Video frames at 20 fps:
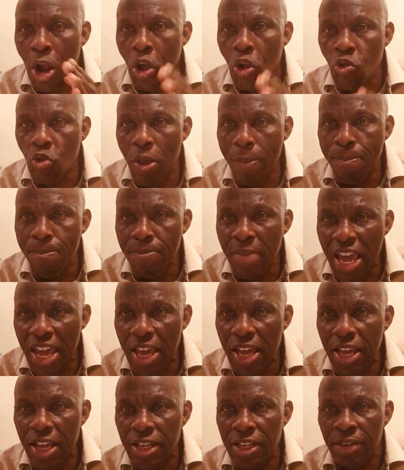
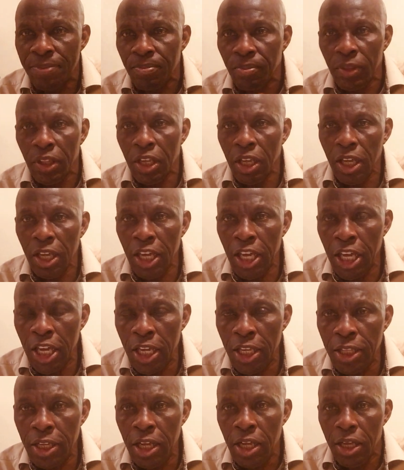remained
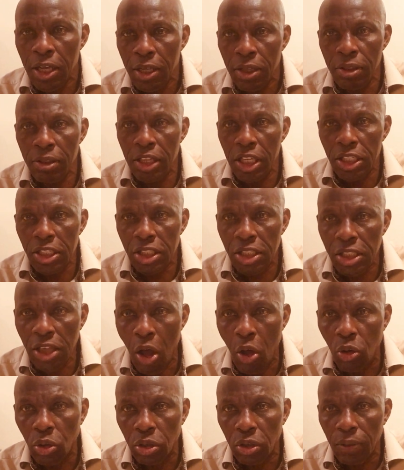in the
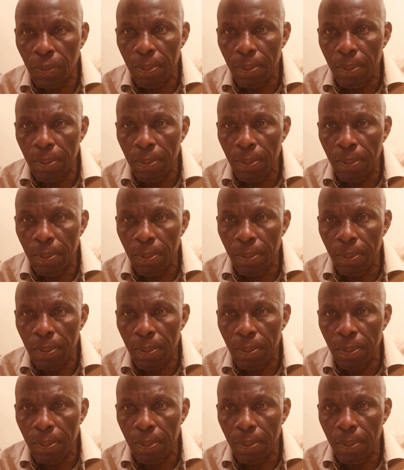south.